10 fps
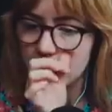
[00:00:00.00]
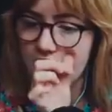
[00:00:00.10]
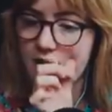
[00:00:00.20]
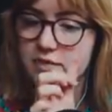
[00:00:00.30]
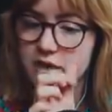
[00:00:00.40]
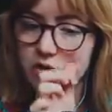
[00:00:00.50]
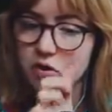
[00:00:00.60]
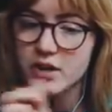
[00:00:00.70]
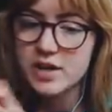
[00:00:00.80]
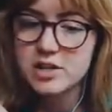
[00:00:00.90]
they have the
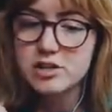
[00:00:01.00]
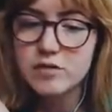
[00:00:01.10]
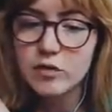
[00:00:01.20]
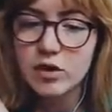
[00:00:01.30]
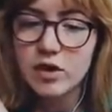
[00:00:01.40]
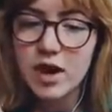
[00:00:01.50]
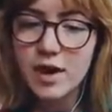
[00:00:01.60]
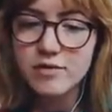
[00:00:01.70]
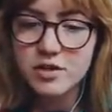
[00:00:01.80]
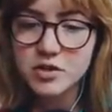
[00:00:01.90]
ingredients for
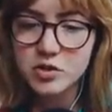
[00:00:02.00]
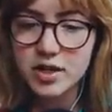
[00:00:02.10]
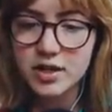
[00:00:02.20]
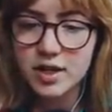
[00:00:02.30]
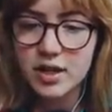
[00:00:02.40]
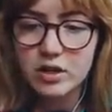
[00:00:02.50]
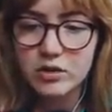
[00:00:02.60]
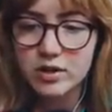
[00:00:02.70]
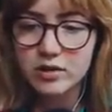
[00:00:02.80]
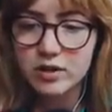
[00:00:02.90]
every drink and
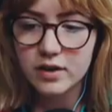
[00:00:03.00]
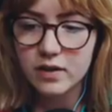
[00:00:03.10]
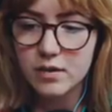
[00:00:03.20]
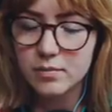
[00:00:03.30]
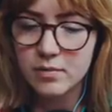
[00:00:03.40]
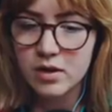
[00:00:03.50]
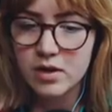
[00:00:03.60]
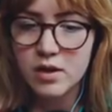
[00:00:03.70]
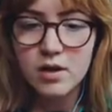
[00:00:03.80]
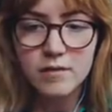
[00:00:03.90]
you can look at them
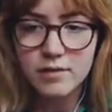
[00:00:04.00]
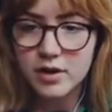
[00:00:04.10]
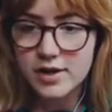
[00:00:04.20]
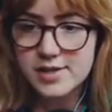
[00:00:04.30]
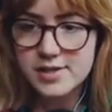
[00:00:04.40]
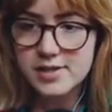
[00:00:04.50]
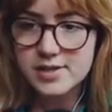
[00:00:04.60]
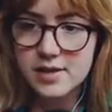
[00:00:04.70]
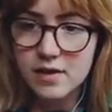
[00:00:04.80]
very easy to see.